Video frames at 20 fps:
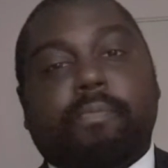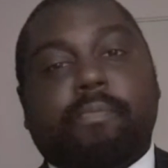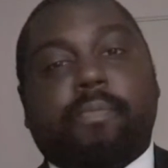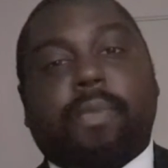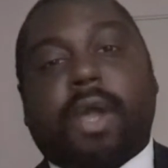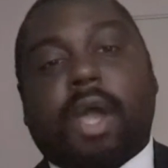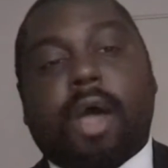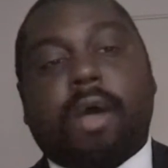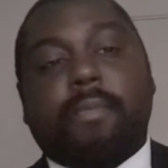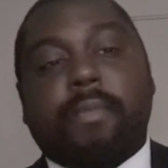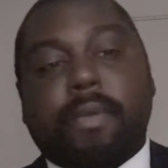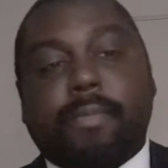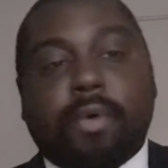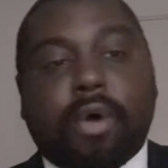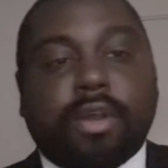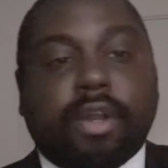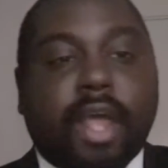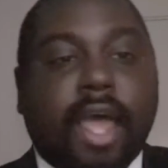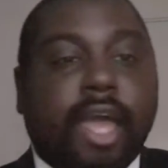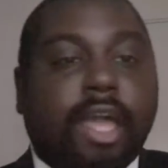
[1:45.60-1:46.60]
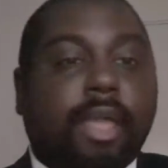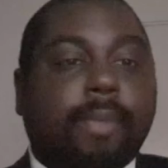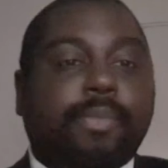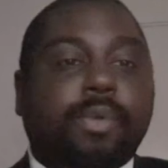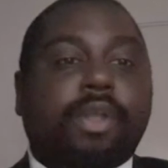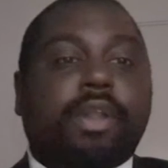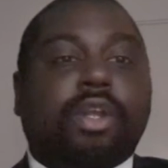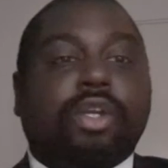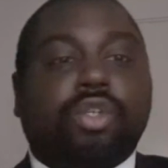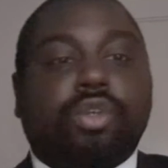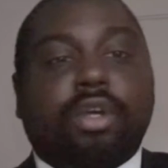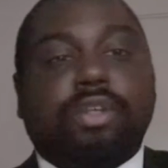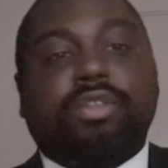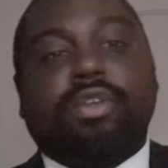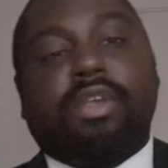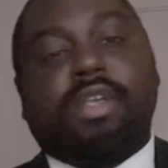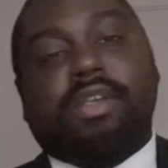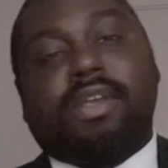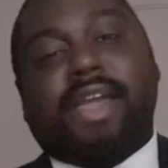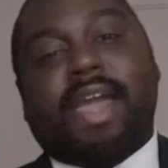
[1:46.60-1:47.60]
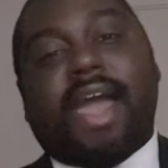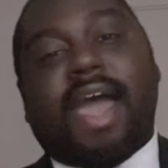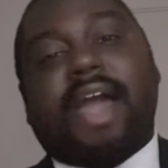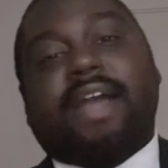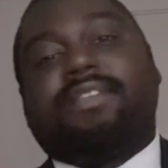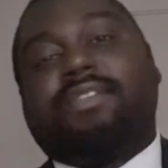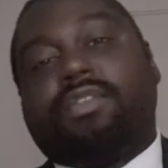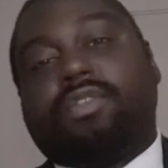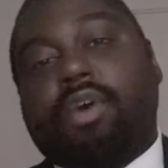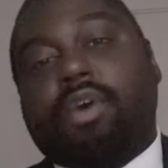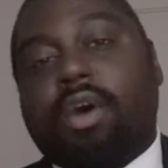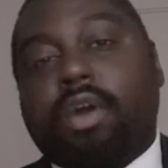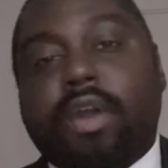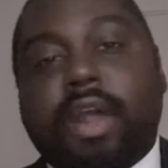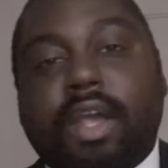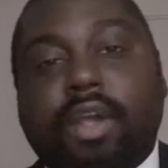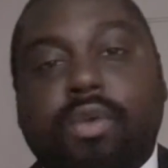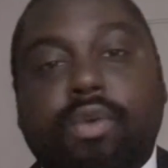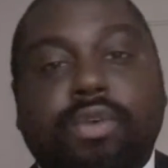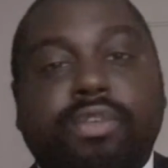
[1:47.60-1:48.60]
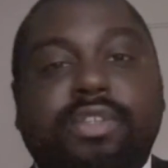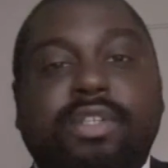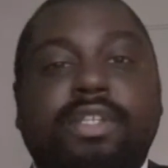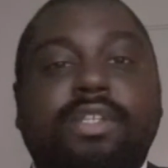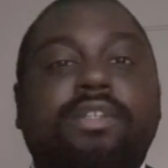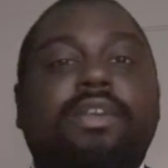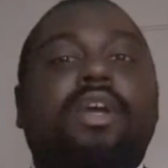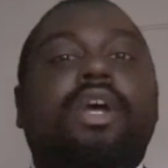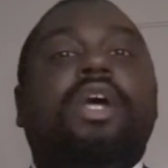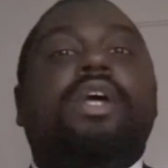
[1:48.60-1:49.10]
become a member of the Alkebulantrust so you can get access to online courses